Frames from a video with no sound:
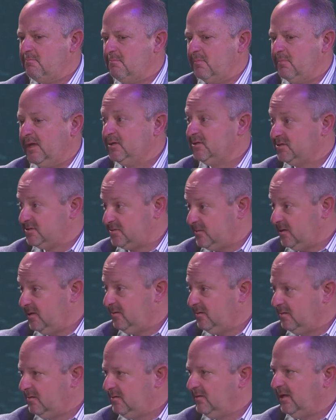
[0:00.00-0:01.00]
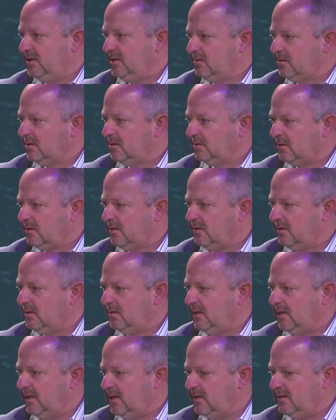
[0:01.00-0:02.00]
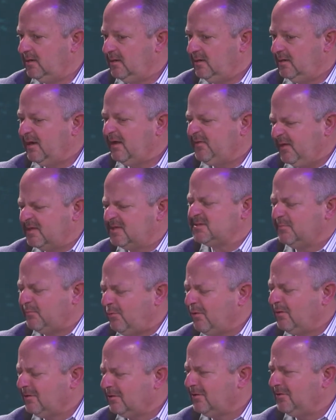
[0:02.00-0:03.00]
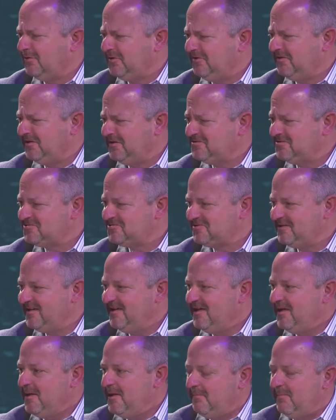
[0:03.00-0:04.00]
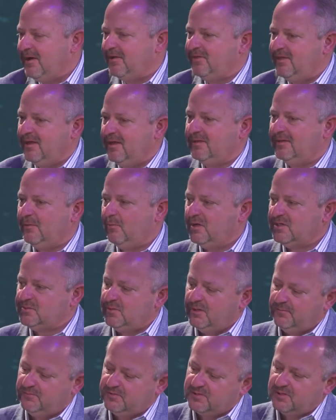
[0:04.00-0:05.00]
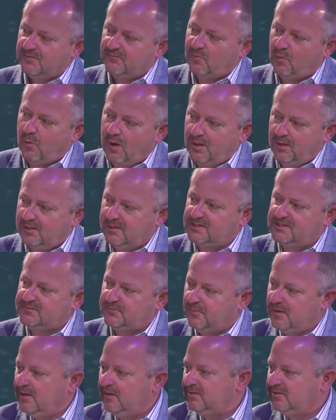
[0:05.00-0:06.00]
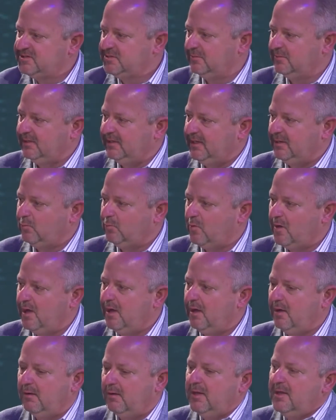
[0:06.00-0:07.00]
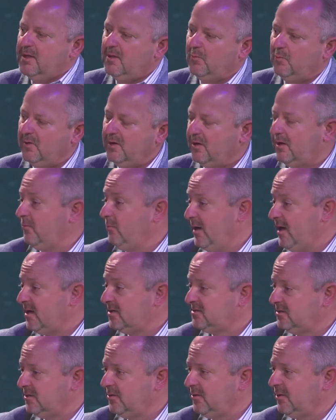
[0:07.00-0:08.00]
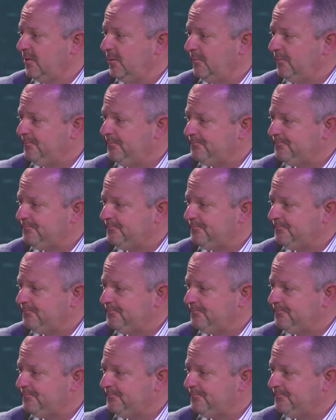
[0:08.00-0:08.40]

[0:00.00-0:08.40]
industry that you can learn in. I think it's important to learn your industry, but I think that as we observe qualities from others who lead well, we actually grow.